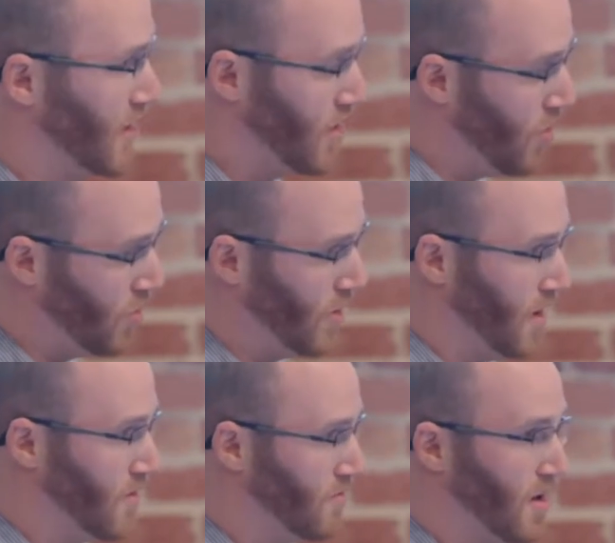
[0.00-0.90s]
a whole
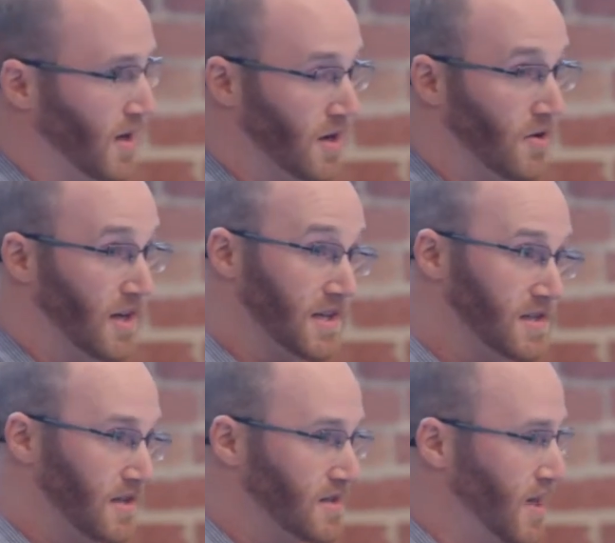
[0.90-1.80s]
other running Node
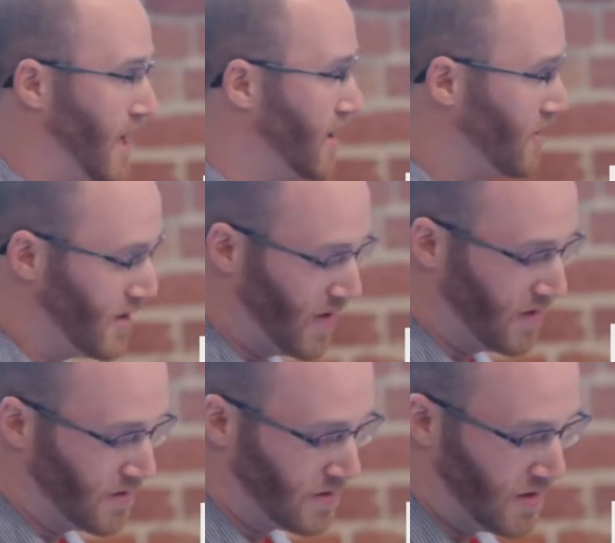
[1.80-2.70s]
instance to handle
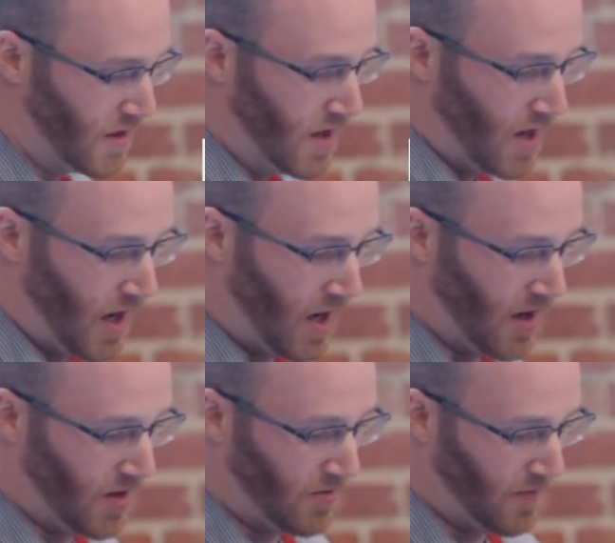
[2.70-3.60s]
emails.
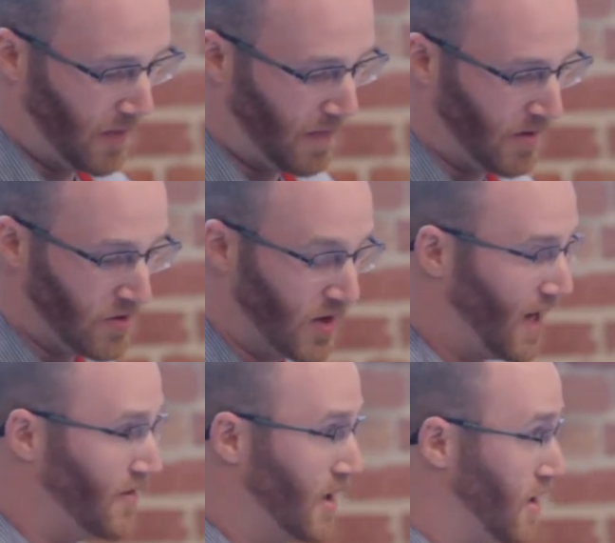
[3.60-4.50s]
You could have
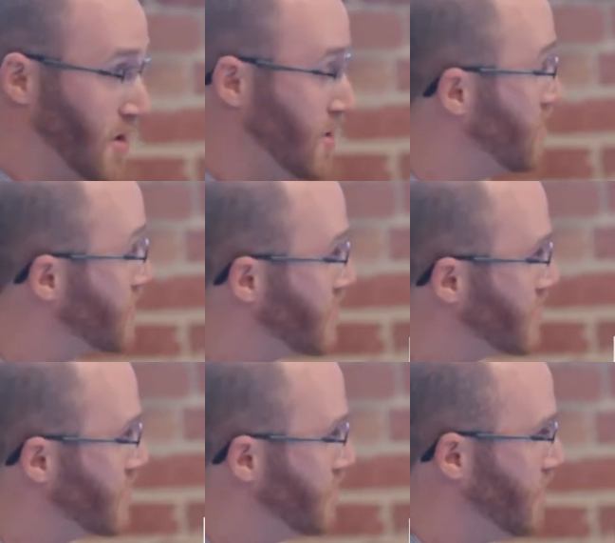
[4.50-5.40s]
like a queue
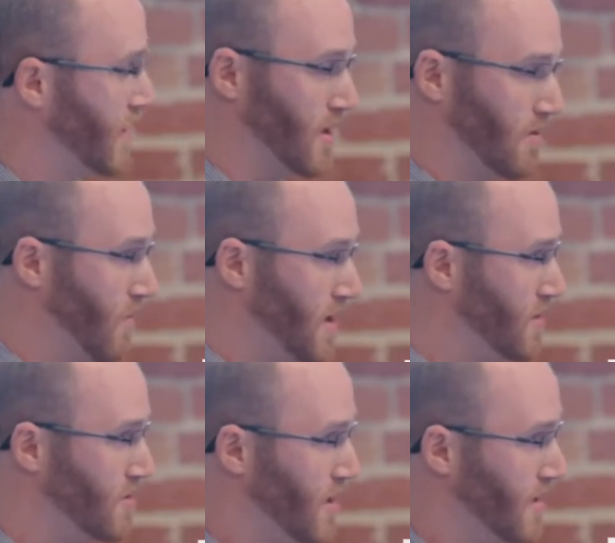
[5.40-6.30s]
system. Like you could write it to
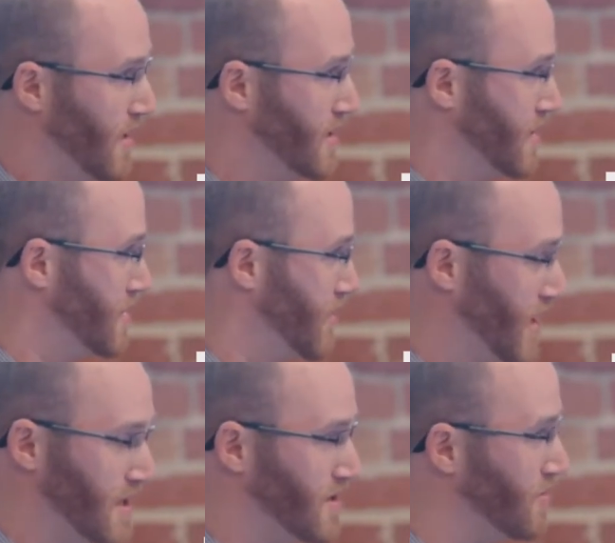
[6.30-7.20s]
a database that somebody
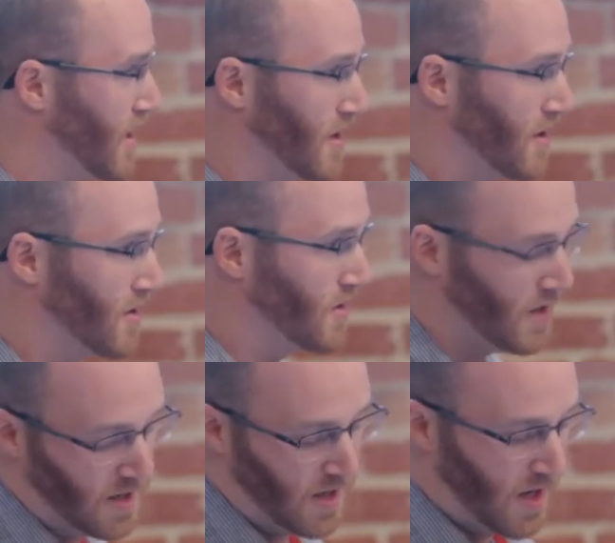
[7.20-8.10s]
gets to later.
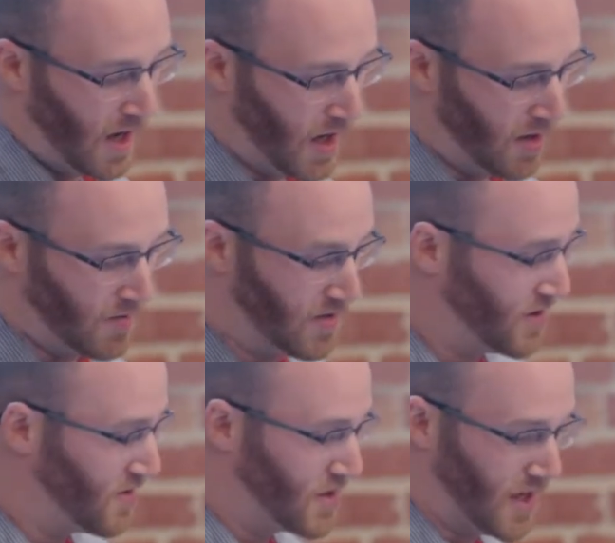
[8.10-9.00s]
And there's
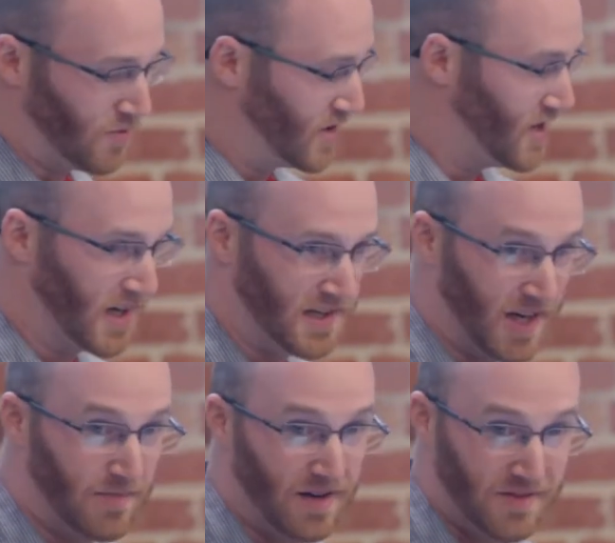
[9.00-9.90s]
other stuff we're just not going to talk
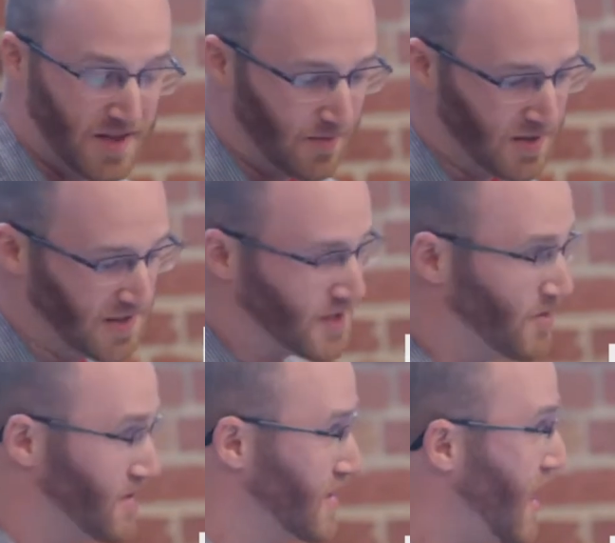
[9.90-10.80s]
about for time reasons. But
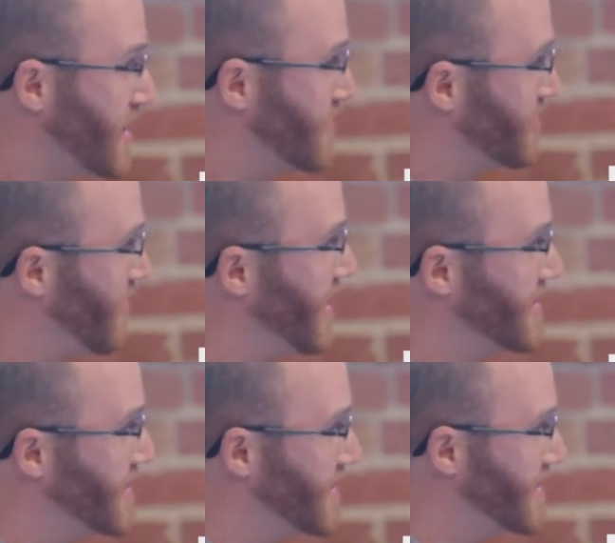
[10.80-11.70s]
there's lots of
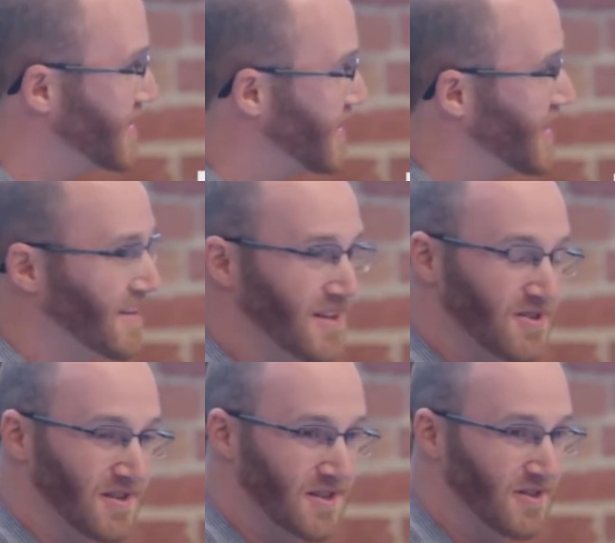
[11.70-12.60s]
strategies that you
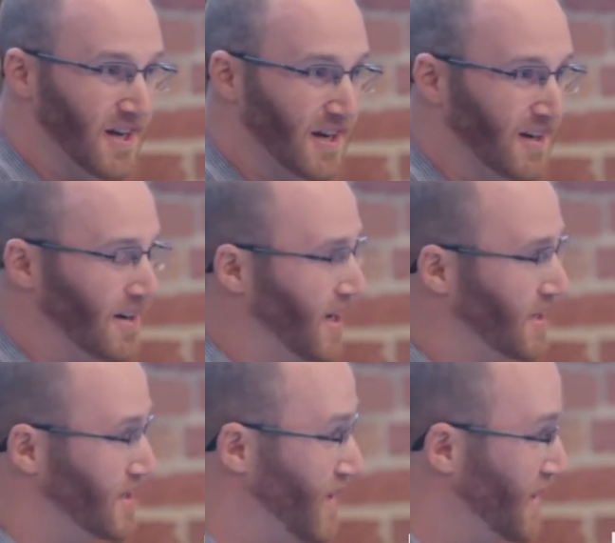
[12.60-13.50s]
could do here
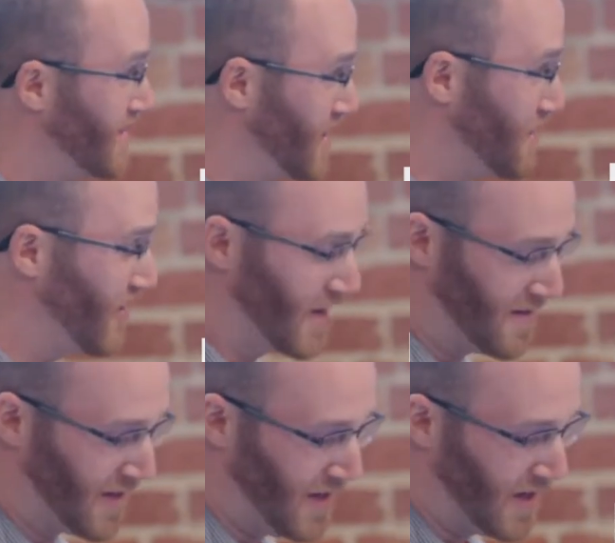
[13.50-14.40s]
to make this email get to
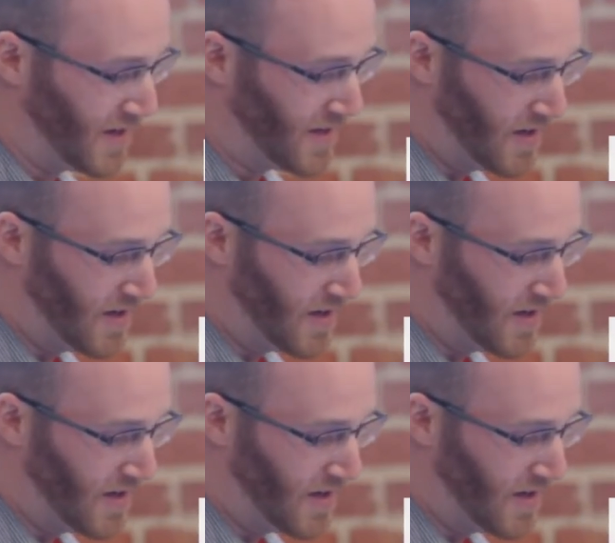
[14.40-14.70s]
the client.